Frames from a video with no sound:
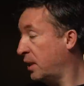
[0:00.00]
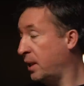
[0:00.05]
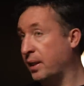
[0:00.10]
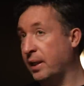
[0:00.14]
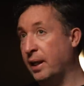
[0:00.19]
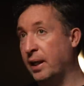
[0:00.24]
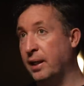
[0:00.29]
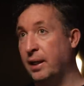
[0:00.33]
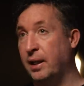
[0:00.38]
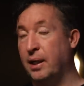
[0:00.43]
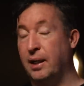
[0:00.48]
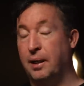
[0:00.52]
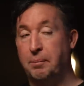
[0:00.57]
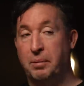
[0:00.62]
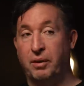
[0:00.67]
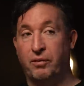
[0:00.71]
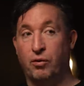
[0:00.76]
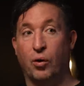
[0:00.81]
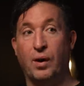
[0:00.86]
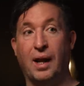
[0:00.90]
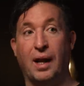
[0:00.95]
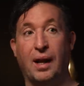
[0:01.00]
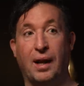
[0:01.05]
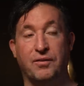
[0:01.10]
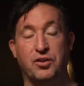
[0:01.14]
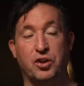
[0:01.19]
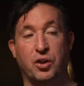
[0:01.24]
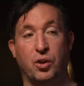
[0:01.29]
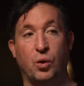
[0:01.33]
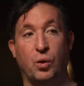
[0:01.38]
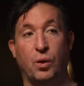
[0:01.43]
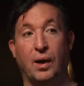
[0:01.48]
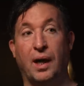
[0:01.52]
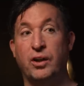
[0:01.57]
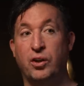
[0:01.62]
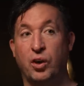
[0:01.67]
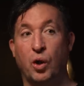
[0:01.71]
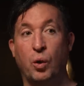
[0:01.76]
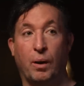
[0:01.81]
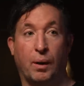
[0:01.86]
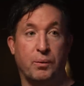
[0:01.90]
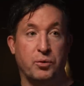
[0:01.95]
And then uh, before I left school, I
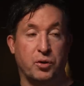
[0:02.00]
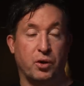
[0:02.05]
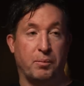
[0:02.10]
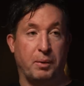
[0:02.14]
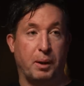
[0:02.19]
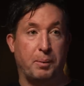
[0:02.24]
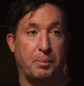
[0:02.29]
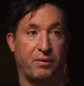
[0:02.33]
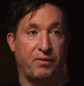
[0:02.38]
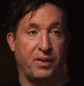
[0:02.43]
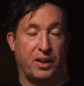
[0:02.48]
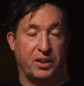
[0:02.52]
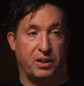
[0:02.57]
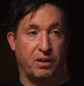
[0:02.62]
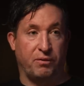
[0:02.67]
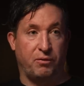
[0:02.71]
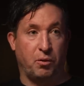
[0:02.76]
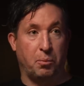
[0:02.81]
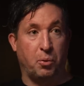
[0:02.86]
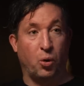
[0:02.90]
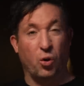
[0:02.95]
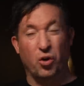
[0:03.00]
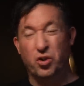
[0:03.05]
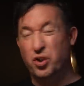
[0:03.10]
knew I was going to be a professional footballer.